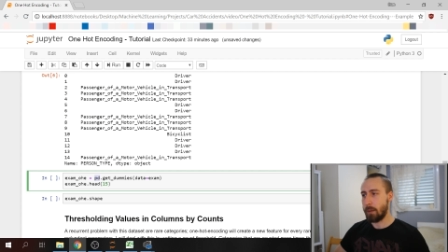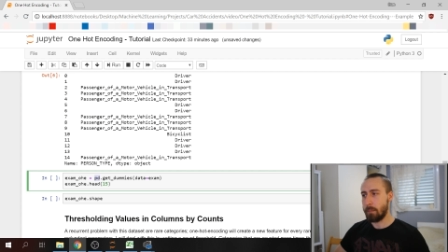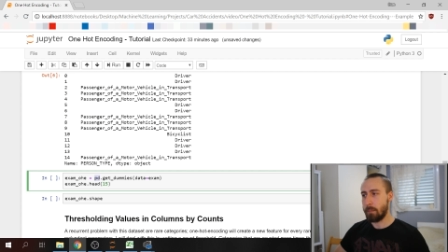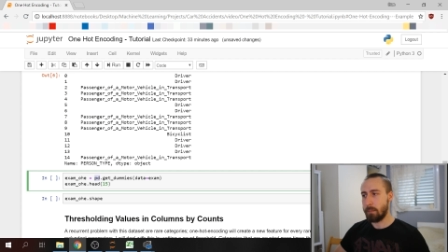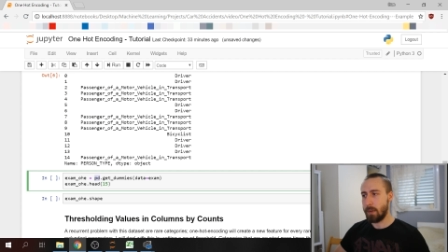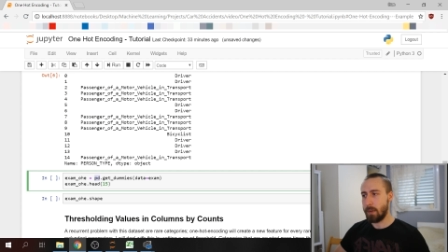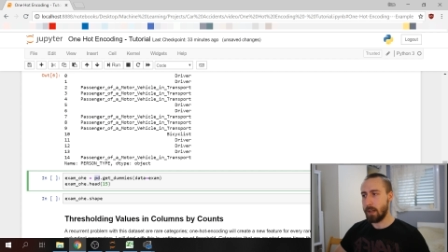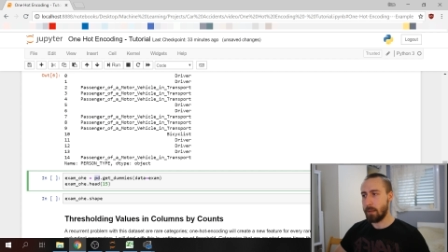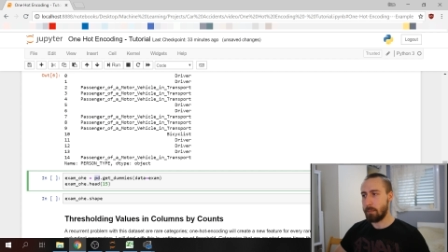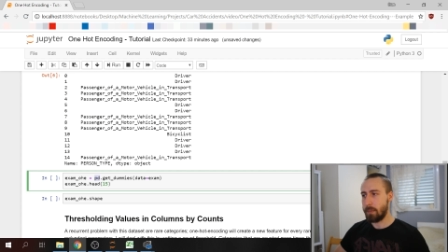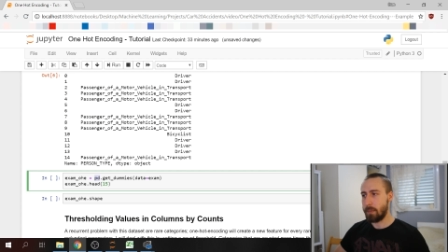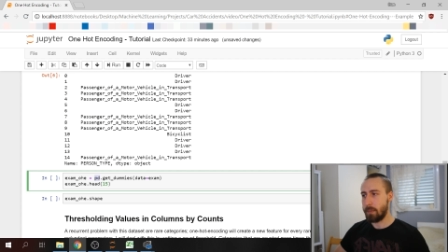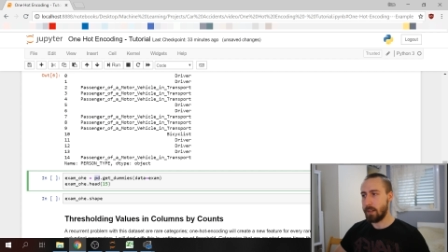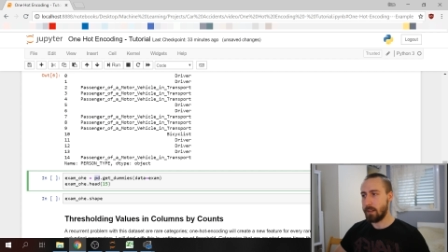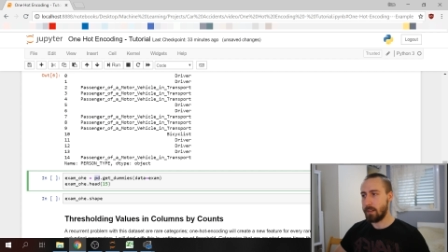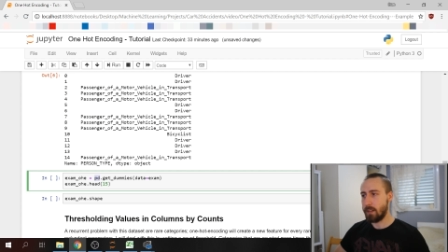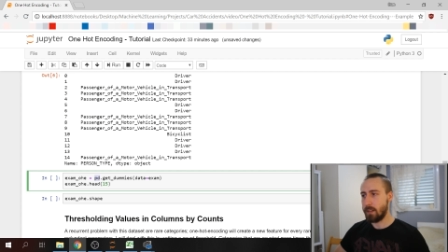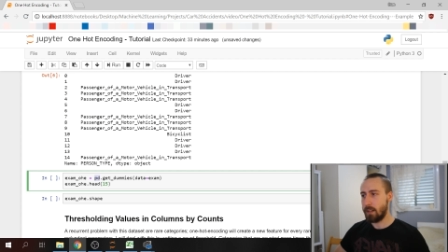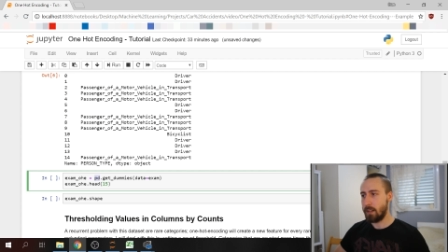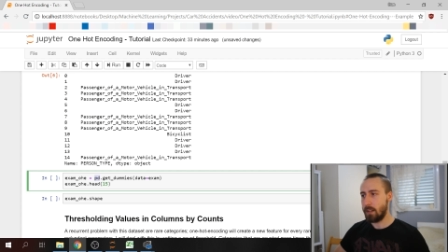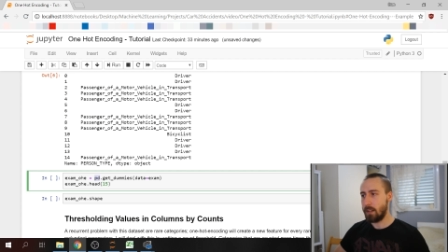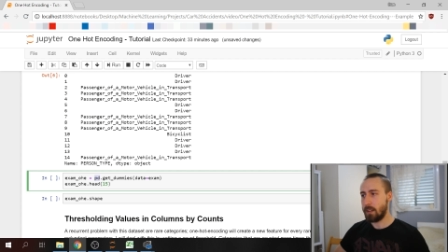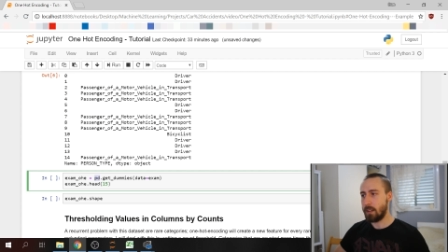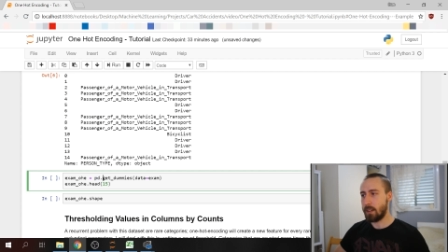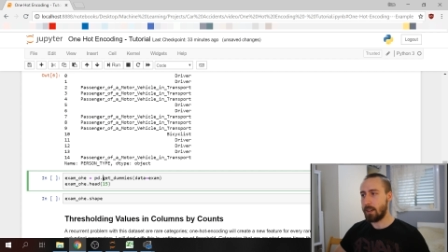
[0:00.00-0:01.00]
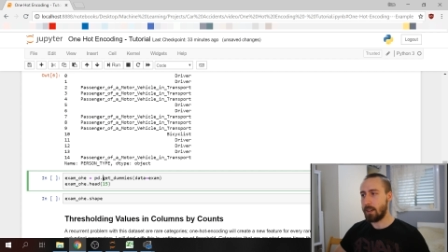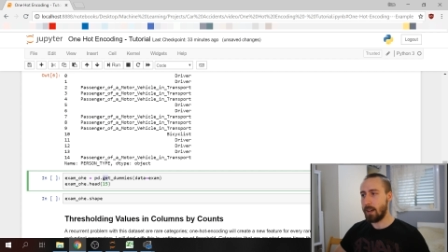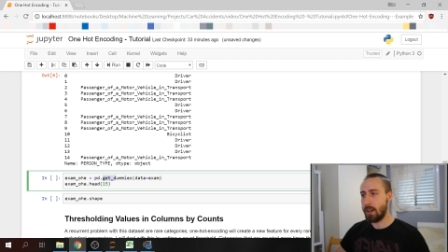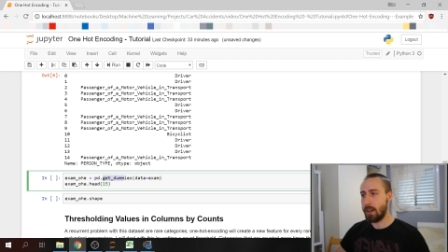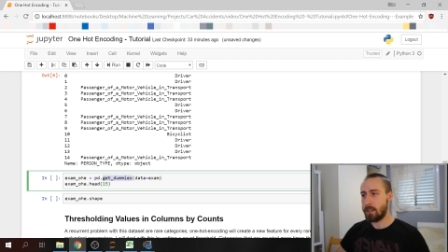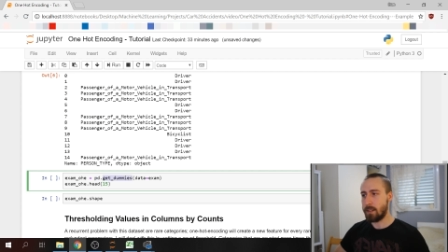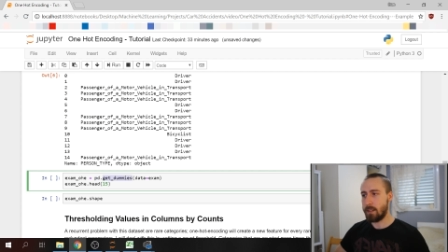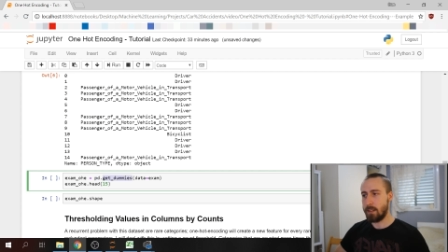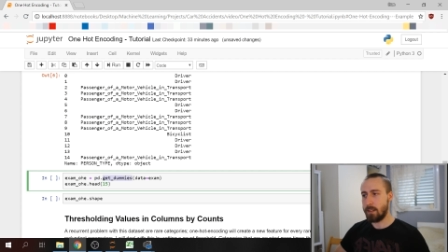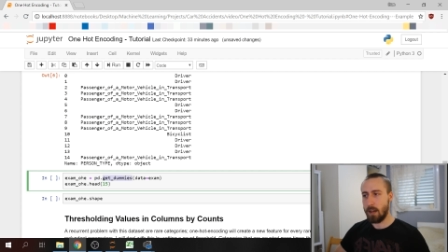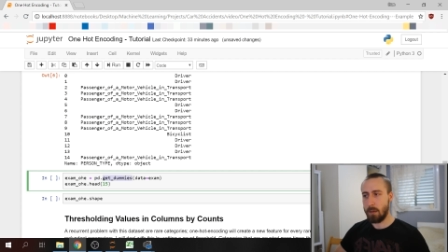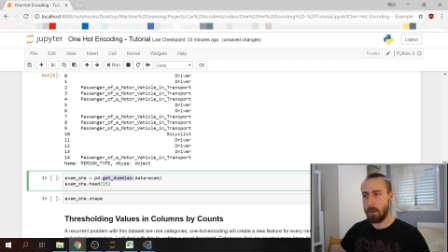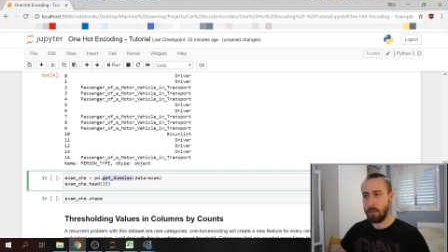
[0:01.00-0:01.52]
by pd
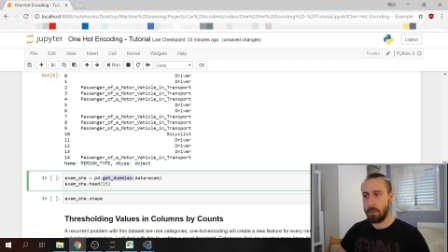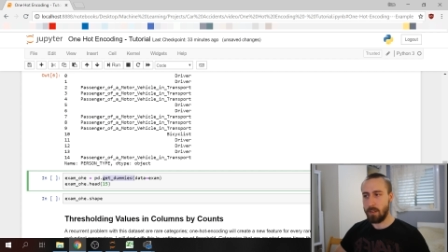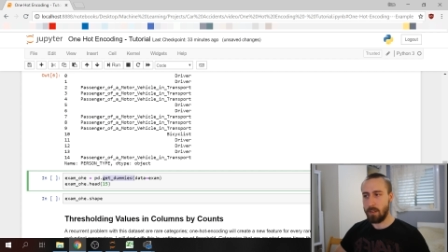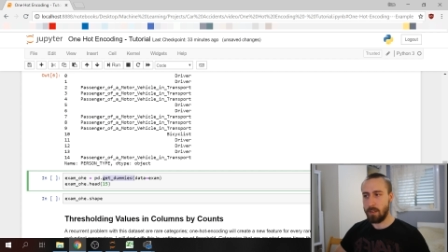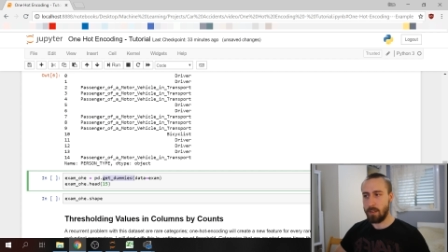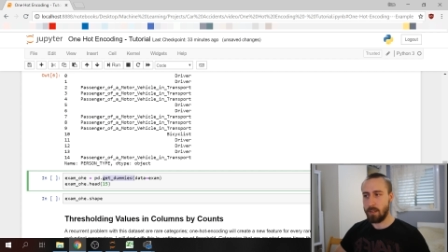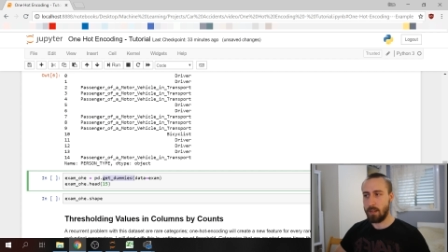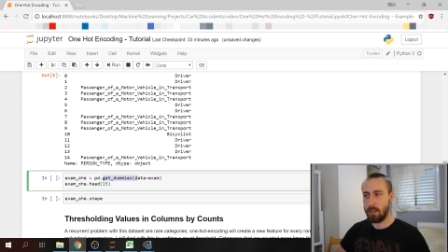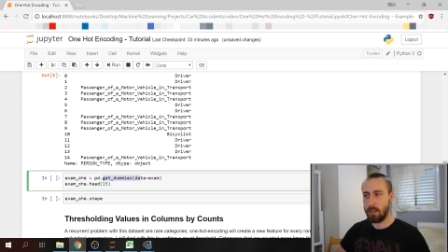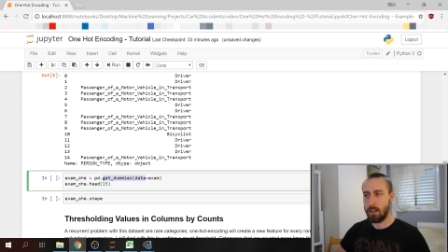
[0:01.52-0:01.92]
get dummies